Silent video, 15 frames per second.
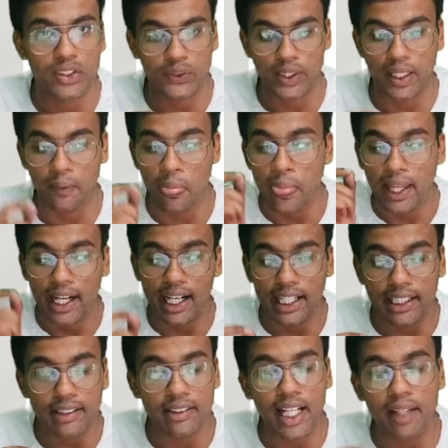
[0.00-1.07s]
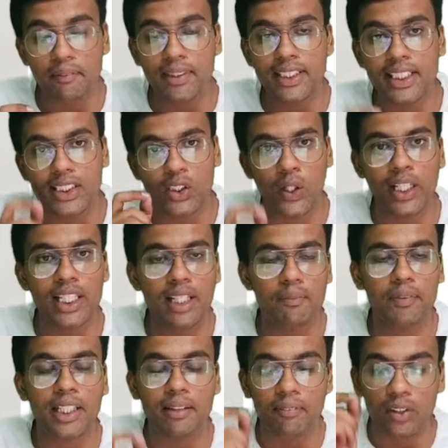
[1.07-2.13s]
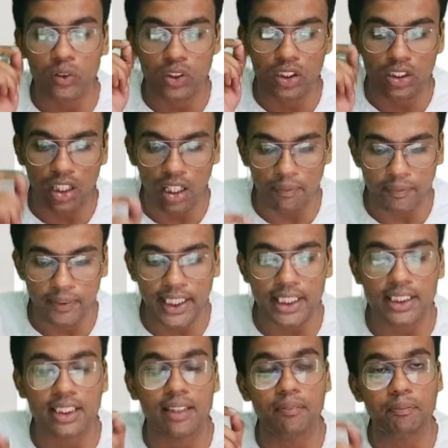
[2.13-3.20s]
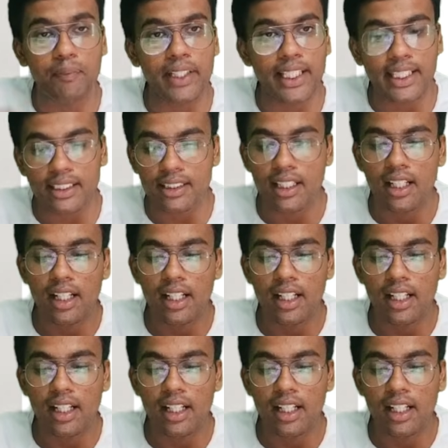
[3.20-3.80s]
Okay, IBC is only applicable to the corporates, companies,